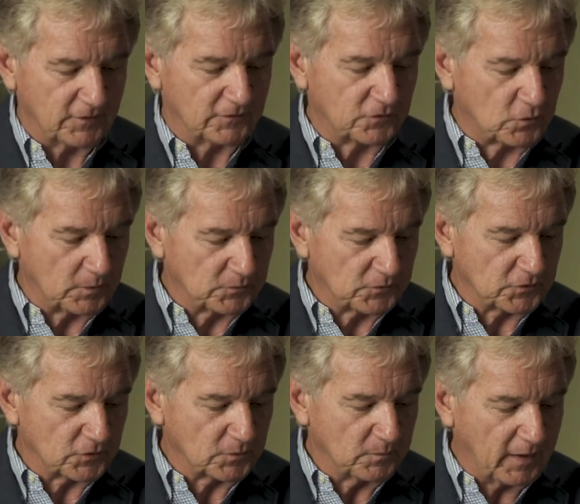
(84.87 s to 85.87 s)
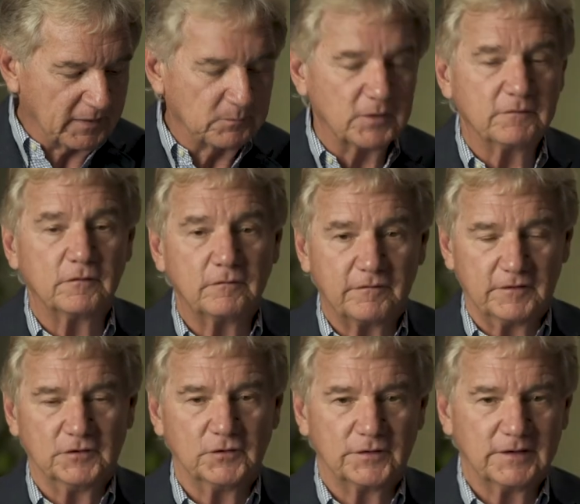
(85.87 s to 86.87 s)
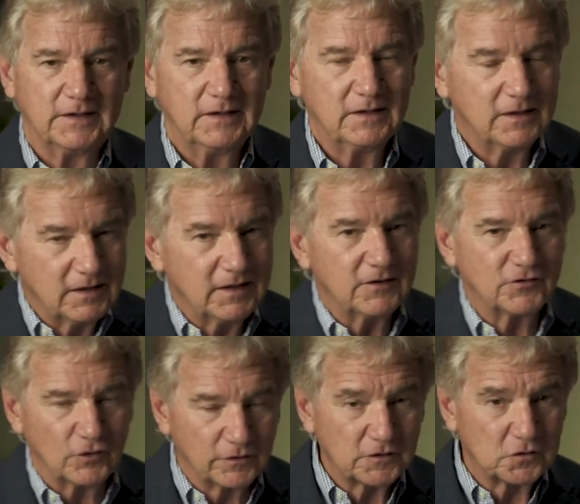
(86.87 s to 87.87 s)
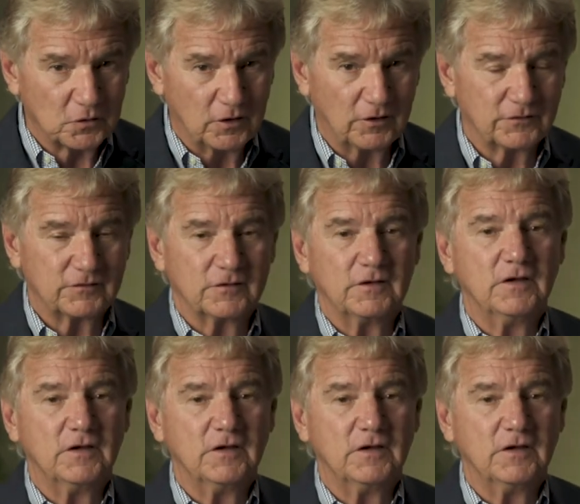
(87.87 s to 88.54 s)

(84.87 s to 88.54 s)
that scripture might be fulfilled, he's on the cross.